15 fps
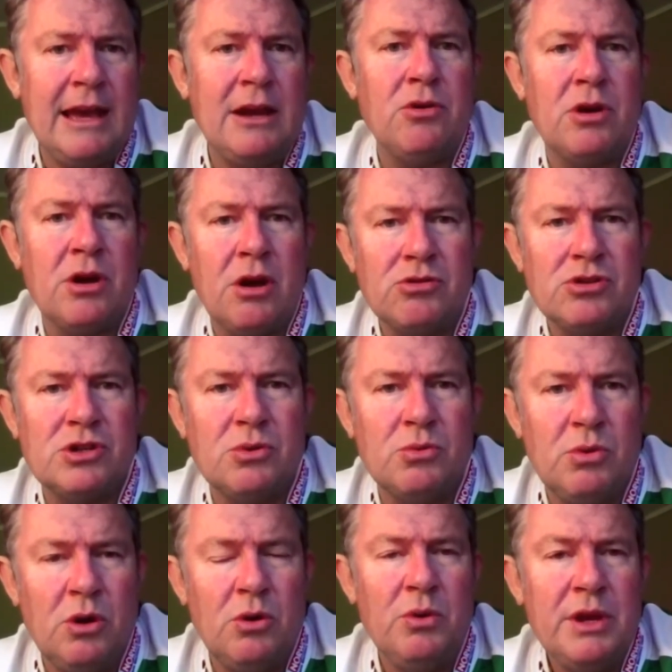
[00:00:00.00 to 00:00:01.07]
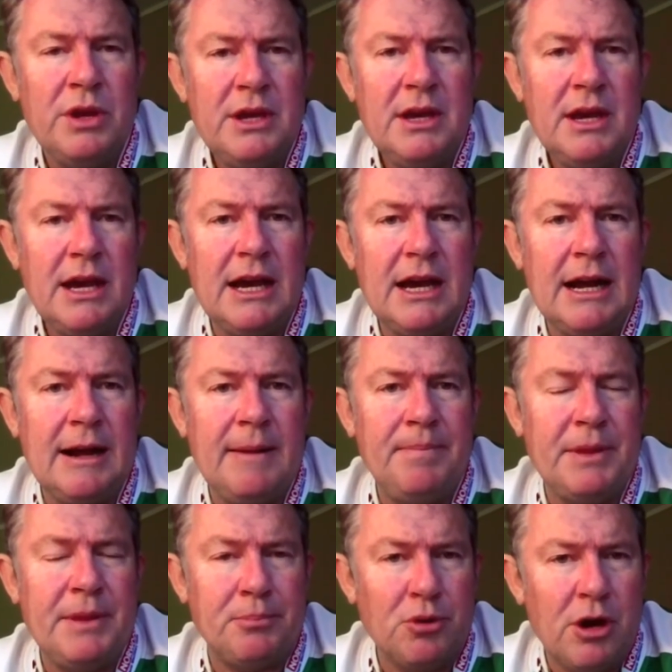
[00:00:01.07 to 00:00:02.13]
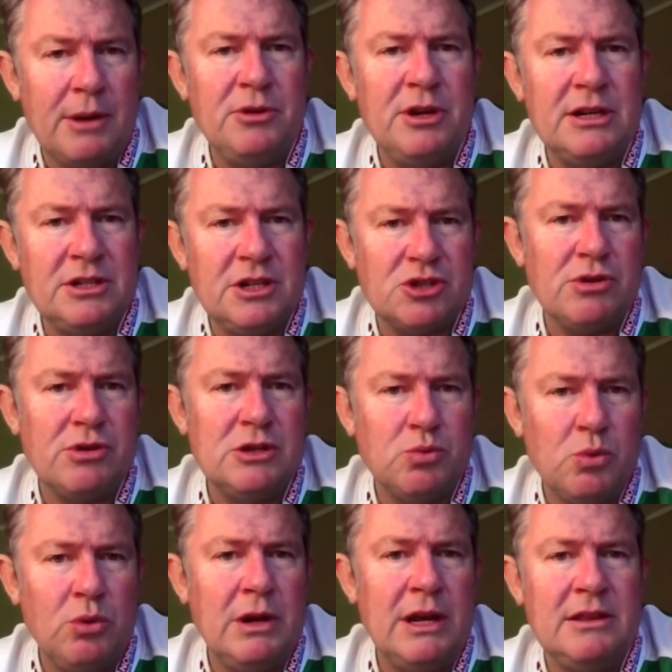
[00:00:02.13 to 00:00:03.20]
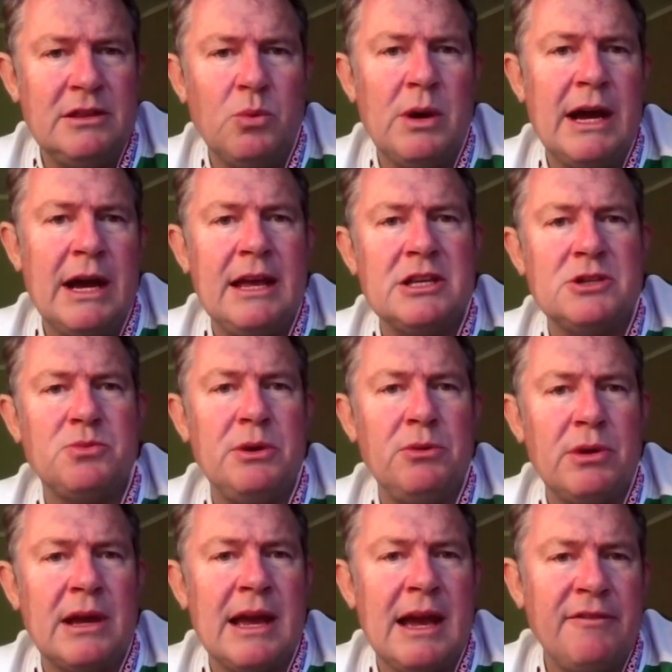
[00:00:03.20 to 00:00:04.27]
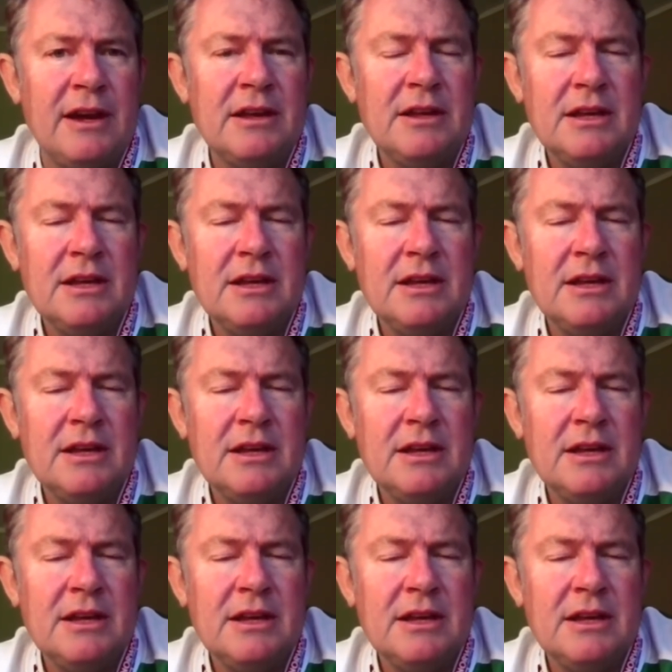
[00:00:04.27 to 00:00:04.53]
Agriculture will, the primary industries will lead the way as we recover.